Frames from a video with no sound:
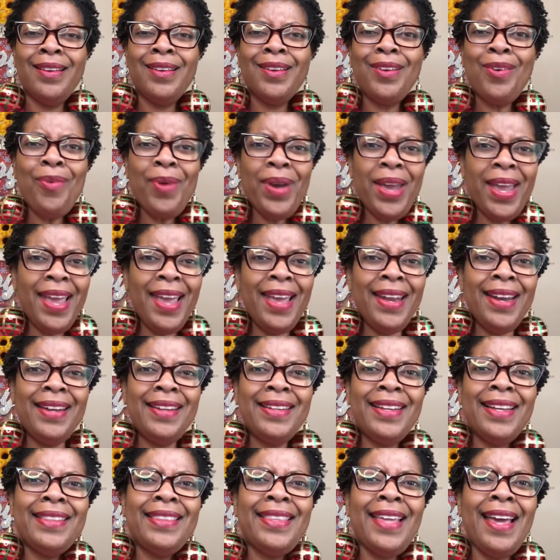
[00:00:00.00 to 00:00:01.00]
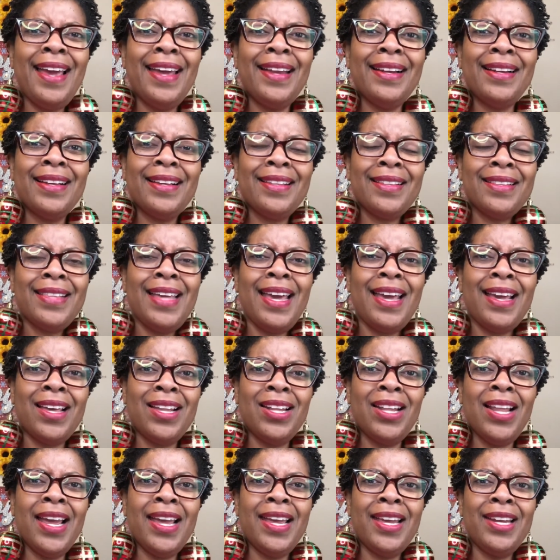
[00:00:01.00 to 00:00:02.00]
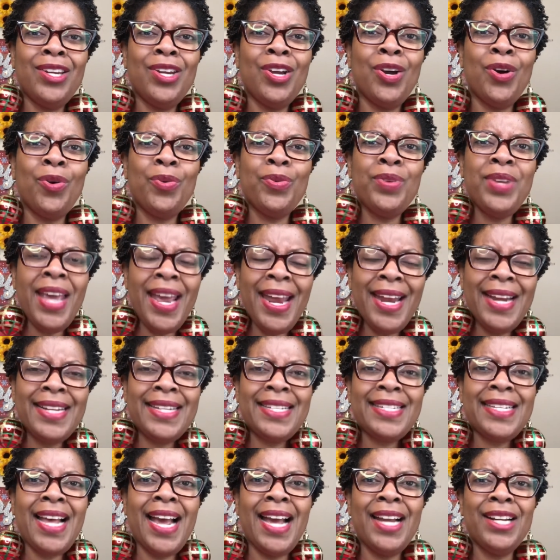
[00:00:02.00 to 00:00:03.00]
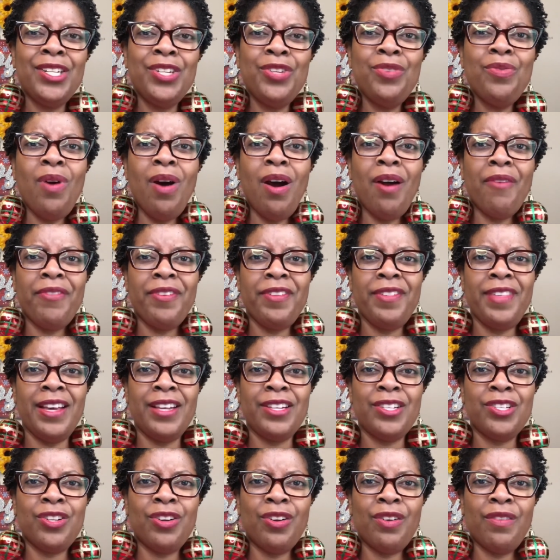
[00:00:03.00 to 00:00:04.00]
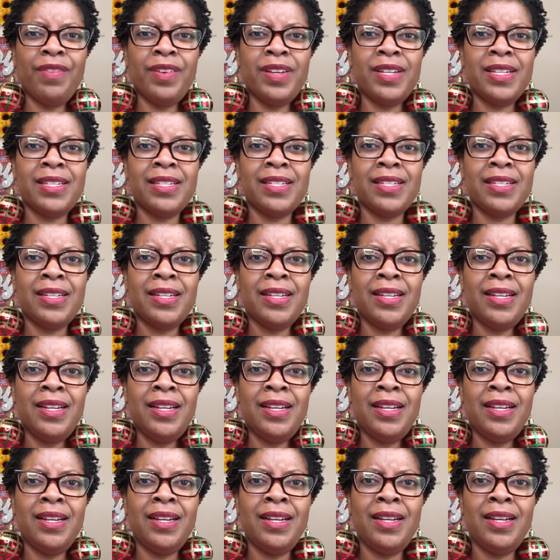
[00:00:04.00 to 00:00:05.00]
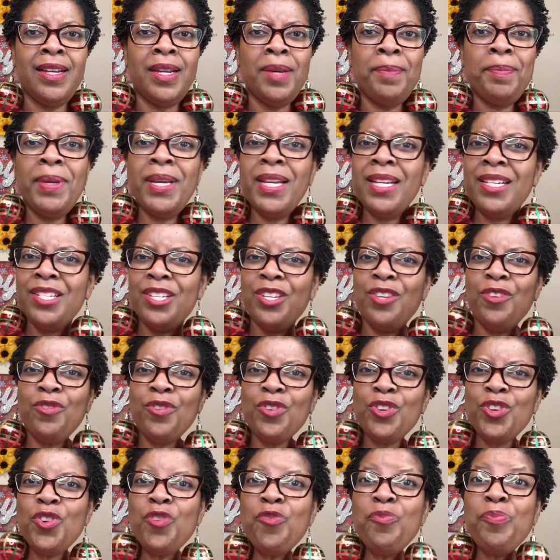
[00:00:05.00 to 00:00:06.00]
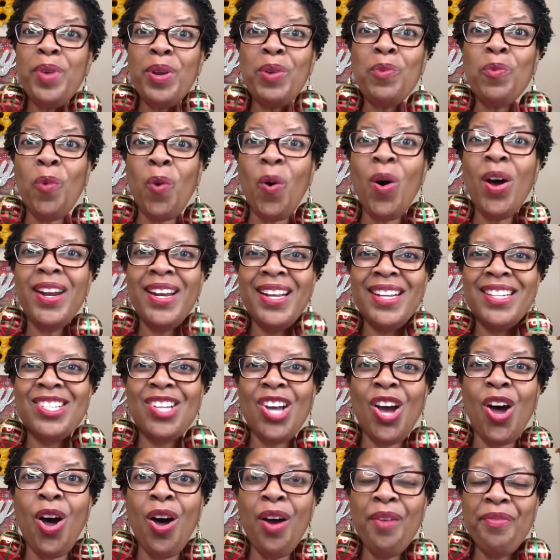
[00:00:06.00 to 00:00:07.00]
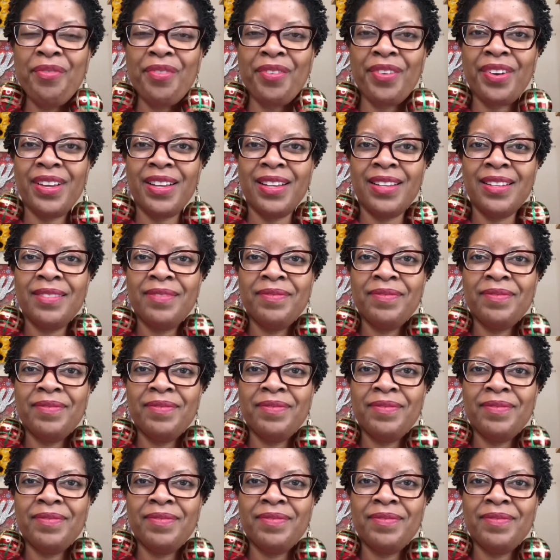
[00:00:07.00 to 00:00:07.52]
Go ahead and let that, that client know, yes, I do offer that service. Because you, you've been wanting to offer it.